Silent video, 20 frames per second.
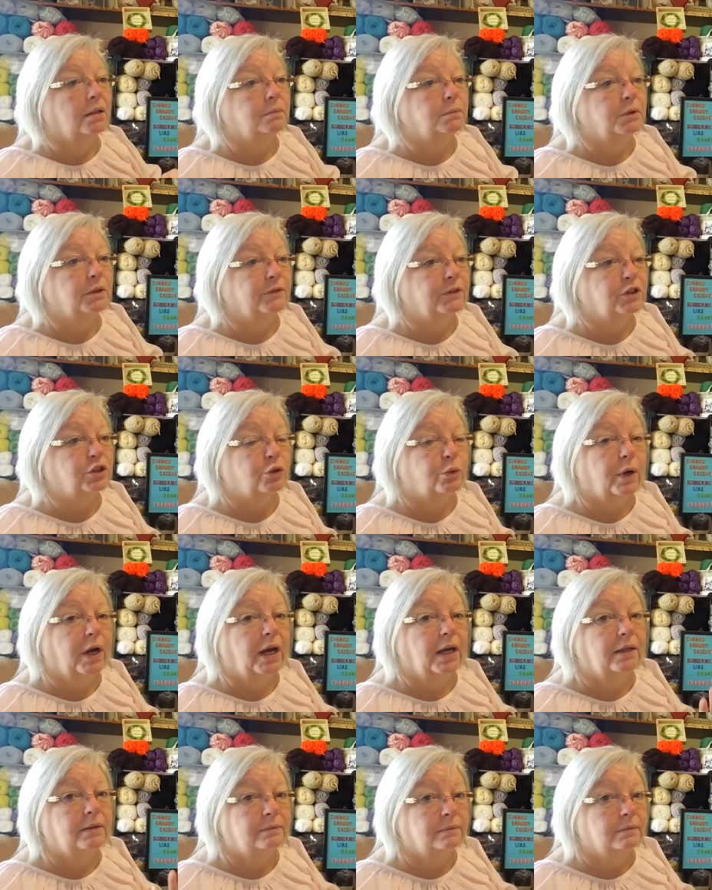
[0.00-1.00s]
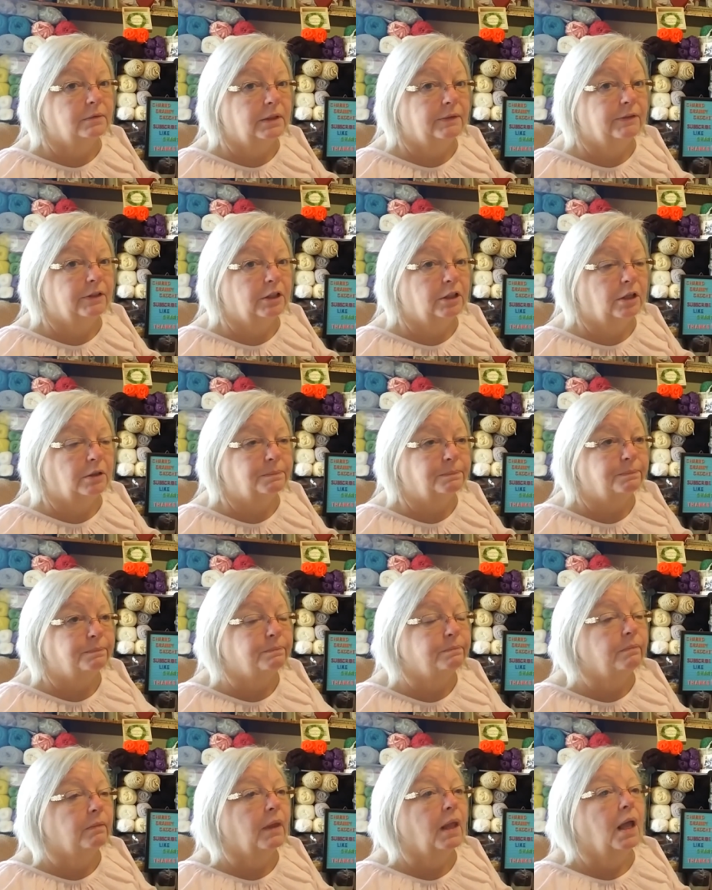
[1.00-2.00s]
If it's gray, leave it alone.
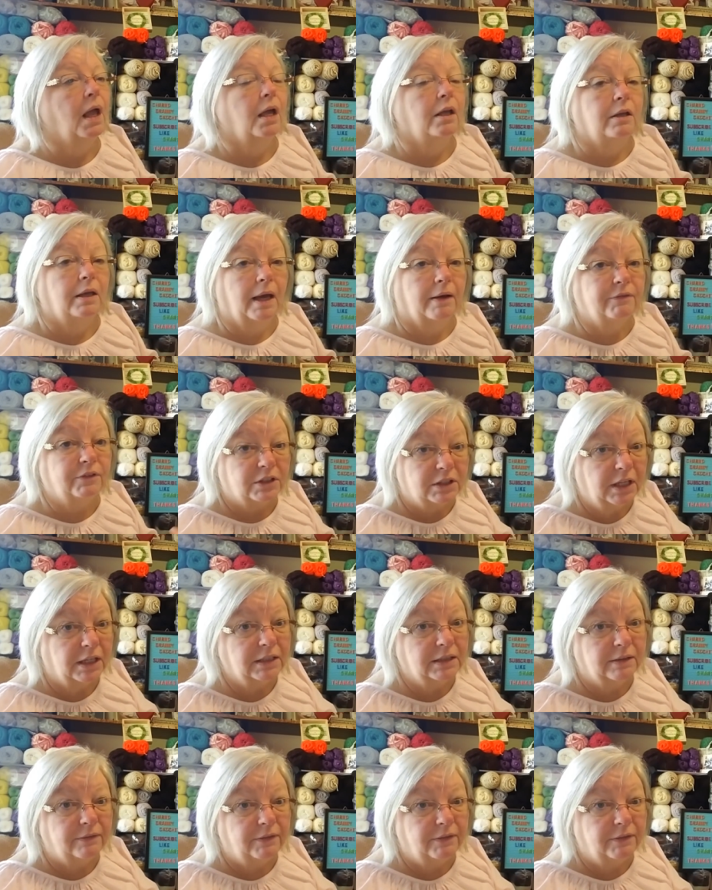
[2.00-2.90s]
You have to like the